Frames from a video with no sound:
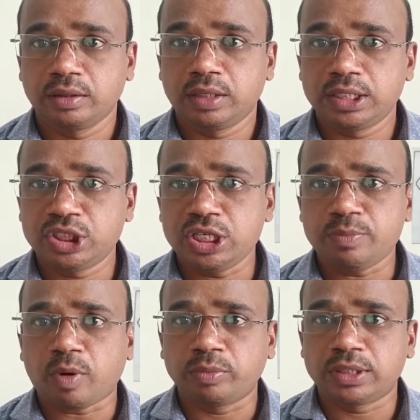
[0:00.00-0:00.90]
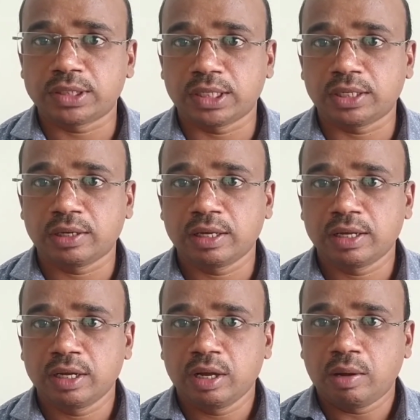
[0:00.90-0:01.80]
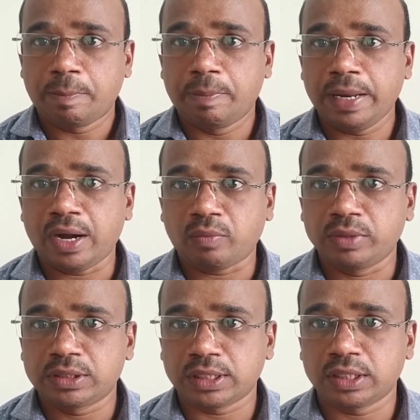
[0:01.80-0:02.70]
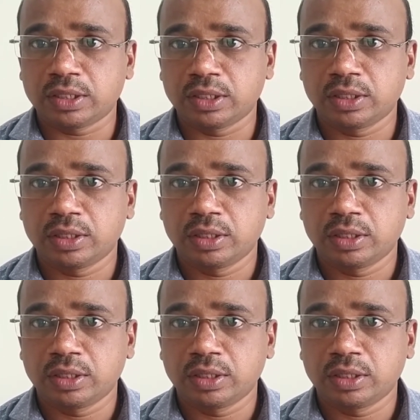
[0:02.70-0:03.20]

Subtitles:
the tip of the tongue, blade of the tongue,